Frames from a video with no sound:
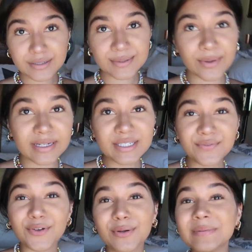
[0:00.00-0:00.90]
So I
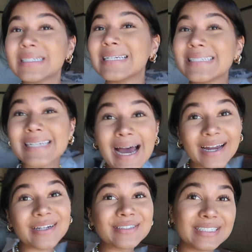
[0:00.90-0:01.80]
just filmed an
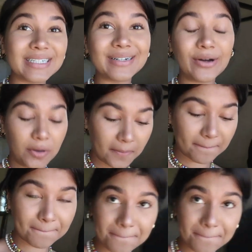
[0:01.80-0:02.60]
entire Shein haul